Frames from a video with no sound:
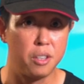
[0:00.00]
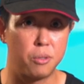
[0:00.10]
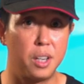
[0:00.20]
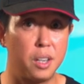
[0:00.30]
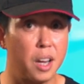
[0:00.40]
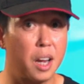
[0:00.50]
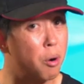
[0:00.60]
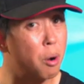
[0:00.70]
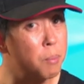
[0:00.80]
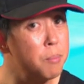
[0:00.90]
so that light
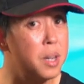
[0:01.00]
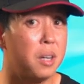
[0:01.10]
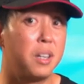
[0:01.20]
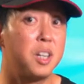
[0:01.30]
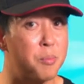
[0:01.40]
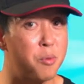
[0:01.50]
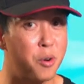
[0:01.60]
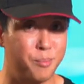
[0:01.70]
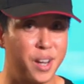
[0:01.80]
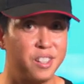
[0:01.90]
will probably be a little bit
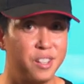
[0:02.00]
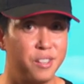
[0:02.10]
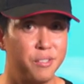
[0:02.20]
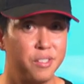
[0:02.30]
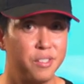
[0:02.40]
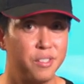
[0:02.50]
more expensive.